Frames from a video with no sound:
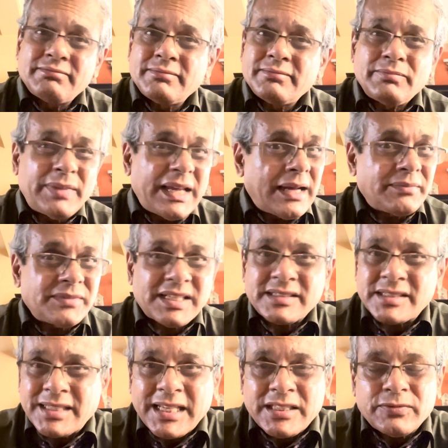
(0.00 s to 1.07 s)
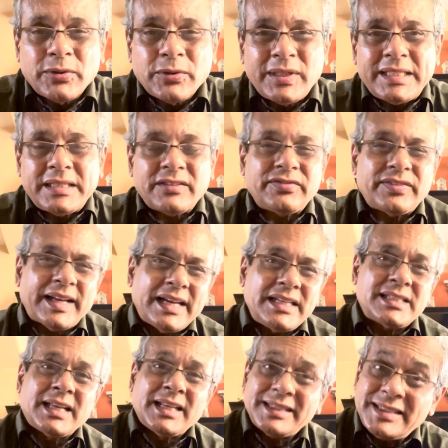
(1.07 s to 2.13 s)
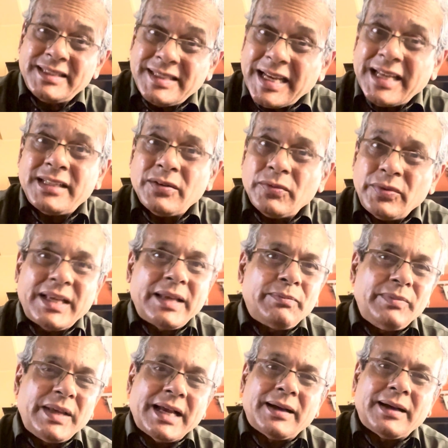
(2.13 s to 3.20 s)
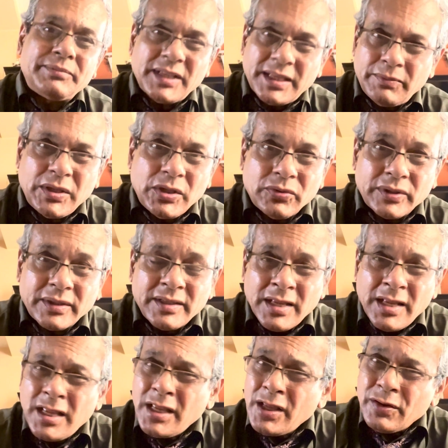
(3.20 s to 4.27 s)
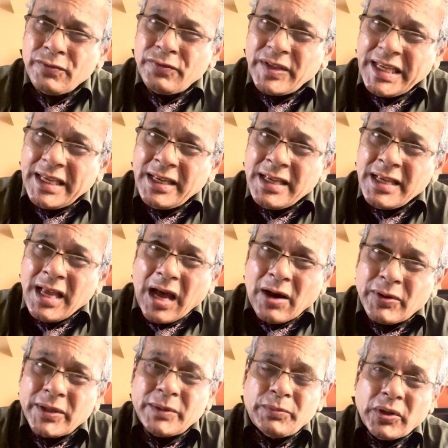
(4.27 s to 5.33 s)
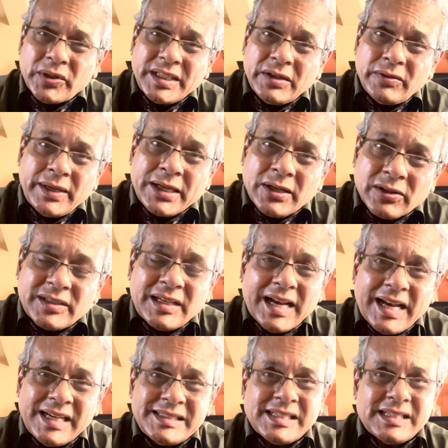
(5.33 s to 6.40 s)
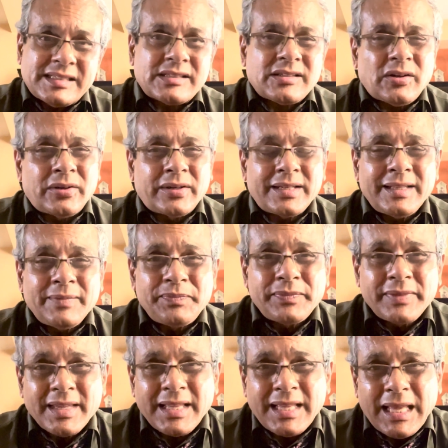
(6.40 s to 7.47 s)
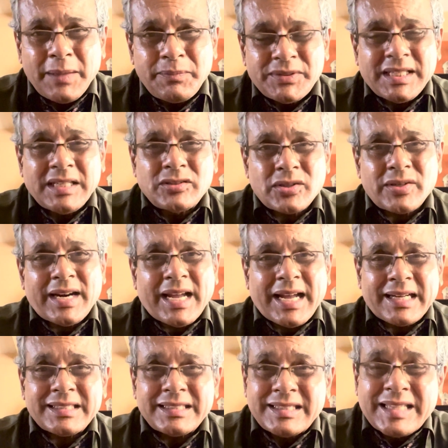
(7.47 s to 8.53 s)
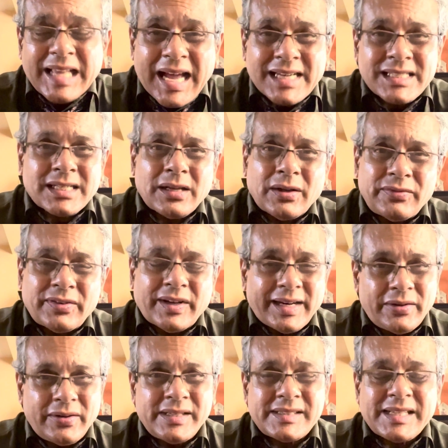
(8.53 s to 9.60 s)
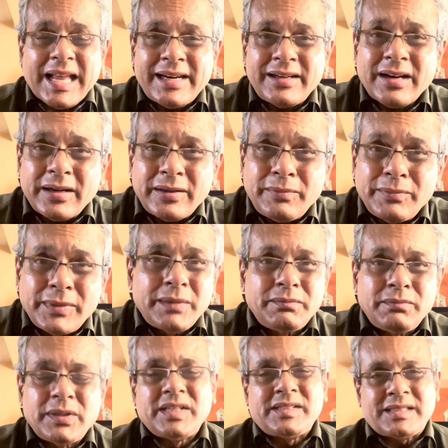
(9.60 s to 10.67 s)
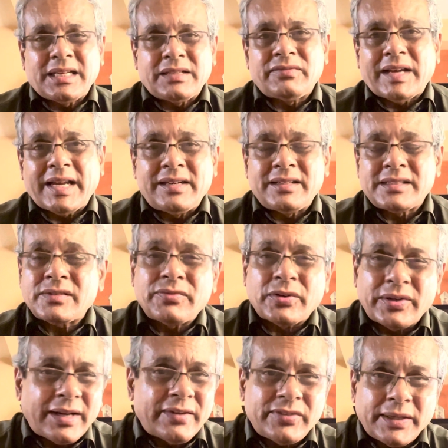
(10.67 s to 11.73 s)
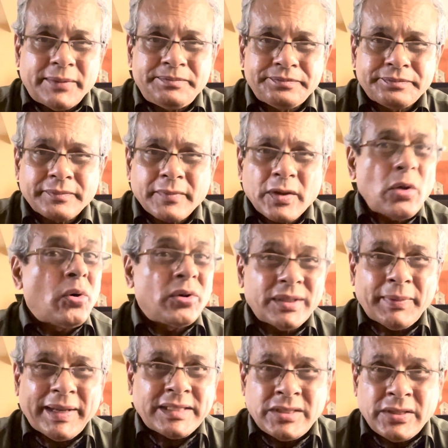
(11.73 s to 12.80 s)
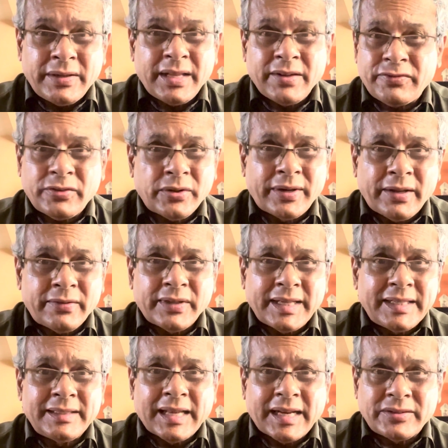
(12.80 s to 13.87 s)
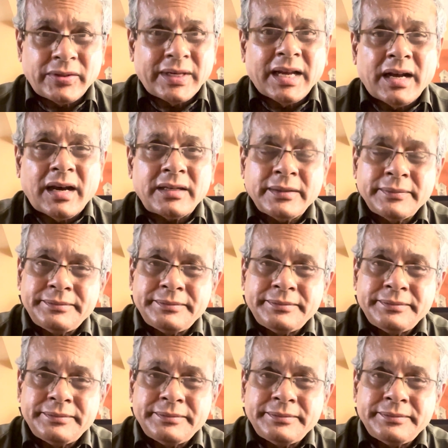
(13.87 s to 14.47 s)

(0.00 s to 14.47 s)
become successful in the fight, then we become immune. Our body recognizes or keeps in track that virus and remembers that virus forever, or the bacteria forever in that regard.